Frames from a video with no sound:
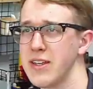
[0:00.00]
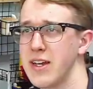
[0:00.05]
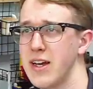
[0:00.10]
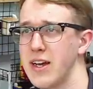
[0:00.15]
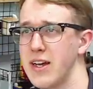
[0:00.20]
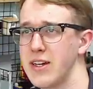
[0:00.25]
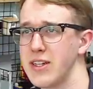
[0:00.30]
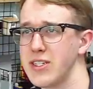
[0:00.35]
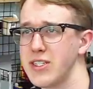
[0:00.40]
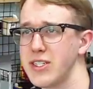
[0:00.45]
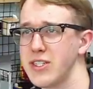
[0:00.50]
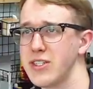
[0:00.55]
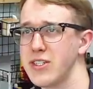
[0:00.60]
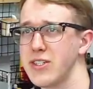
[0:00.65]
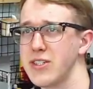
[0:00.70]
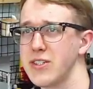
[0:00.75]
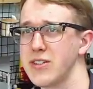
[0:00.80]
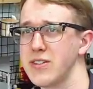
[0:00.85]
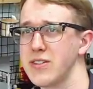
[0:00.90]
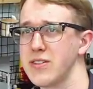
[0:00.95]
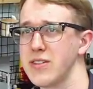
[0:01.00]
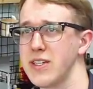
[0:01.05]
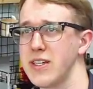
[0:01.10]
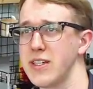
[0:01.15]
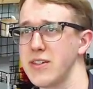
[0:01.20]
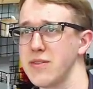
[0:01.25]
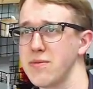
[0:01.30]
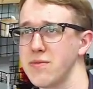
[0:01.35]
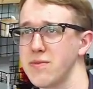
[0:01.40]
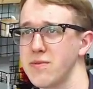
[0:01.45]
uh, she'll
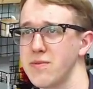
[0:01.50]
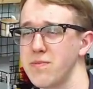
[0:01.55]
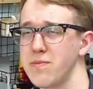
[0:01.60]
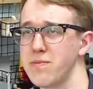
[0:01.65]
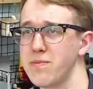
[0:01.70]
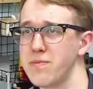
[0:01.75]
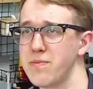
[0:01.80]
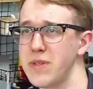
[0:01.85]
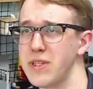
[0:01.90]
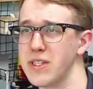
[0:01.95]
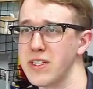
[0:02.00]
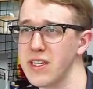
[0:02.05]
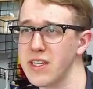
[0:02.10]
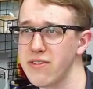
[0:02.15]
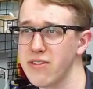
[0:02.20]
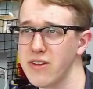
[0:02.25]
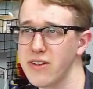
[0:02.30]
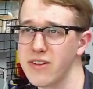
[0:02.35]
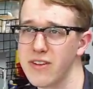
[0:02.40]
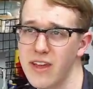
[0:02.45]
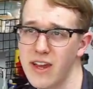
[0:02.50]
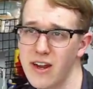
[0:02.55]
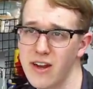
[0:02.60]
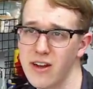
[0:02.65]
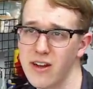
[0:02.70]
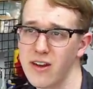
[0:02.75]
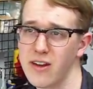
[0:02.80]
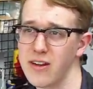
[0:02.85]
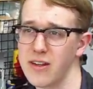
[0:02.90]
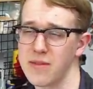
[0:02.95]
it'll be delivered
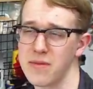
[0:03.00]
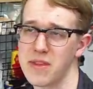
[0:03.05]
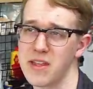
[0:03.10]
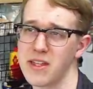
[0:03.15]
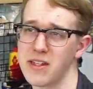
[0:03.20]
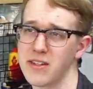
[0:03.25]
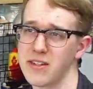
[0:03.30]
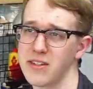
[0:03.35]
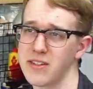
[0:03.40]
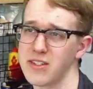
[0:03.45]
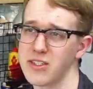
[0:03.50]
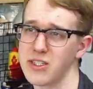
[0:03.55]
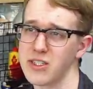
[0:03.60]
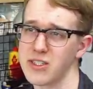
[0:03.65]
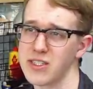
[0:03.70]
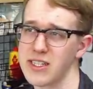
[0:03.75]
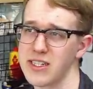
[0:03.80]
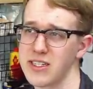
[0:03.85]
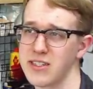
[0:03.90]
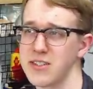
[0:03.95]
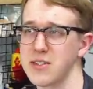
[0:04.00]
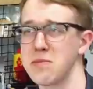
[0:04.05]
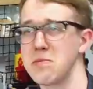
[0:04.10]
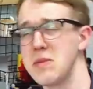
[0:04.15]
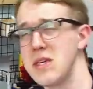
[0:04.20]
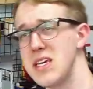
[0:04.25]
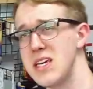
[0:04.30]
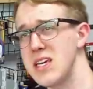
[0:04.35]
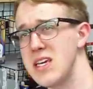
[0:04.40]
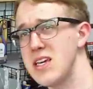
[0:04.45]
there, and then she'll send it to
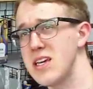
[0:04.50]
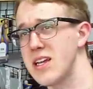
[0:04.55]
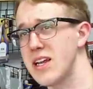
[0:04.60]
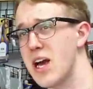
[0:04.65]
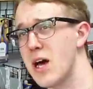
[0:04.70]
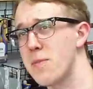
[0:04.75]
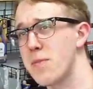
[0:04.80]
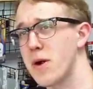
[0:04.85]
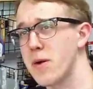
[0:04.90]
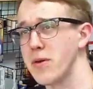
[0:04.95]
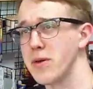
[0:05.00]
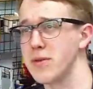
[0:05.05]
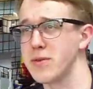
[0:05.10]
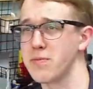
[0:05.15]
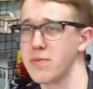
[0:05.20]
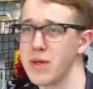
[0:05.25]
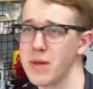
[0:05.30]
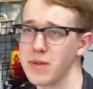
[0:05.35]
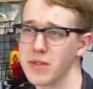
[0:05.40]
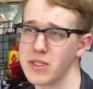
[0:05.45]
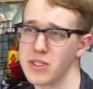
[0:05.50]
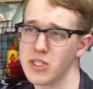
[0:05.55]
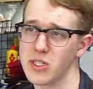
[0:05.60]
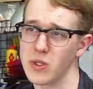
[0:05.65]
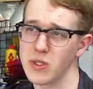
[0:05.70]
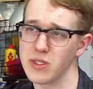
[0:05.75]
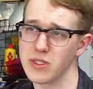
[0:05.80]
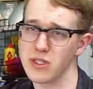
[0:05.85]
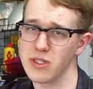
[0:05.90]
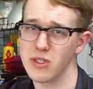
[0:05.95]
me, and I'll probably be able to
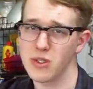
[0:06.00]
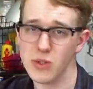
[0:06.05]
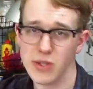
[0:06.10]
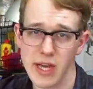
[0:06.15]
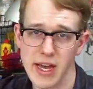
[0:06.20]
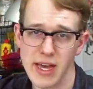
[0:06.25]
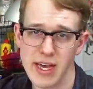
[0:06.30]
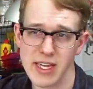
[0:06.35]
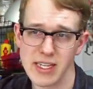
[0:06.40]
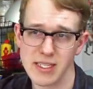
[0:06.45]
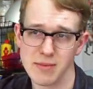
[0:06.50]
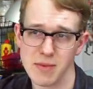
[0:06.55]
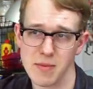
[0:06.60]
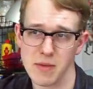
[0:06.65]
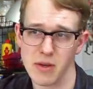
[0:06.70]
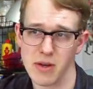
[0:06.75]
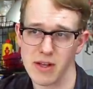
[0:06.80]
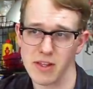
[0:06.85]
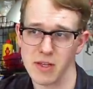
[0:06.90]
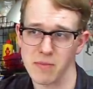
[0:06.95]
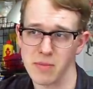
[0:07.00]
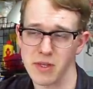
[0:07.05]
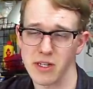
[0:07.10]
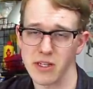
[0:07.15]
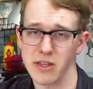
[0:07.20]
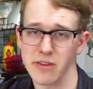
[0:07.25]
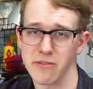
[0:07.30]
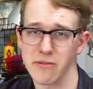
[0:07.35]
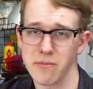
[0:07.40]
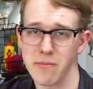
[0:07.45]
show it to you guys maybe around the
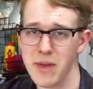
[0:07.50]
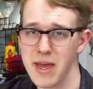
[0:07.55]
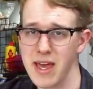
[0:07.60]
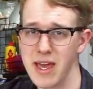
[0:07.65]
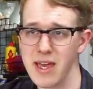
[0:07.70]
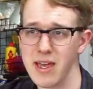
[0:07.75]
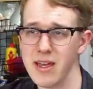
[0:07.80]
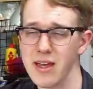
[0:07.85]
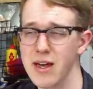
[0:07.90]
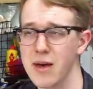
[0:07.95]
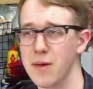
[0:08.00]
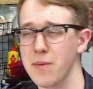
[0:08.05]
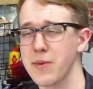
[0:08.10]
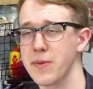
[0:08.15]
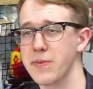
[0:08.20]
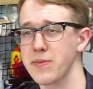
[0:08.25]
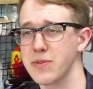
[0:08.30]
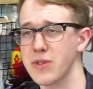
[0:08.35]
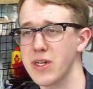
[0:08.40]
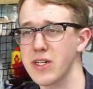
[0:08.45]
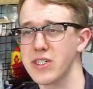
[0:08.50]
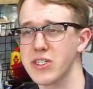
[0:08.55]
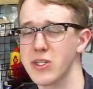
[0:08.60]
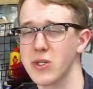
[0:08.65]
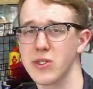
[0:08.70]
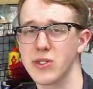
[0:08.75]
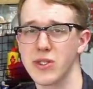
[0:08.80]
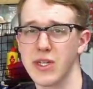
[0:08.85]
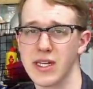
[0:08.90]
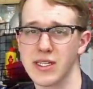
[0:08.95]
middle of May. I'll try to show
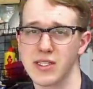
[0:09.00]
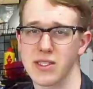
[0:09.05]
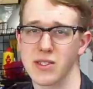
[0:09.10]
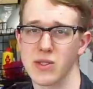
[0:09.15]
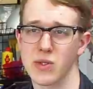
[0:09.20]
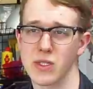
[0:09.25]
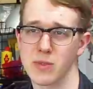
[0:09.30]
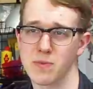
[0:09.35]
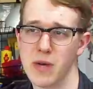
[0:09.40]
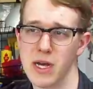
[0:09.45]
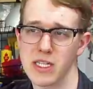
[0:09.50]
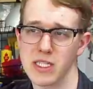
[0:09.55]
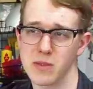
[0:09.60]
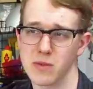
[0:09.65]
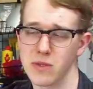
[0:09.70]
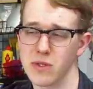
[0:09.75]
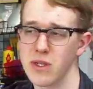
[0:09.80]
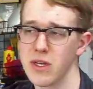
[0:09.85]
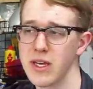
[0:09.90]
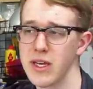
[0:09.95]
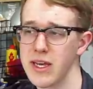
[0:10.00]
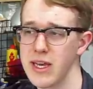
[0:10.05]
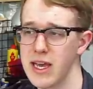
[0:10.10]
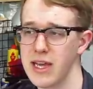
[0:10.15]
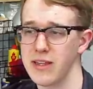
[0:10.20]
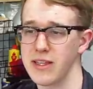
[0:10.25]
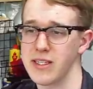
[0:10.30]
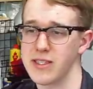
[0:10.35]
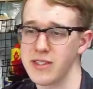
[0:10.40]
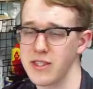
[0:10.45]
it to you guys as soon as possible,
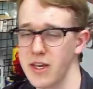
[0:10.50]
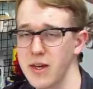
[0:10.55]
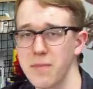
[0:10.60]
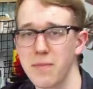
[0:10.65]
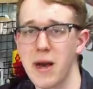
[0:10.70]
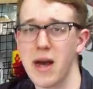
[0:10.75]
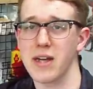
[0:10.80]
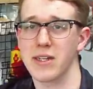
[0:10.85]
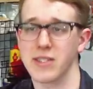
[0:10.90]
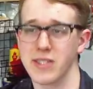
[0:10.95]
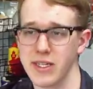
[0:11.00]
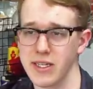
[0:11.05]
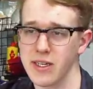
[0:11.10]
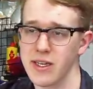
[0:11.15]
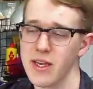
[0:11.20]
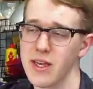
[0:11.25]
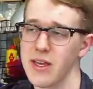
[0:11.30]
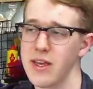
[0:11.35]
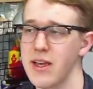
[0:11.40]
at least the unboxing,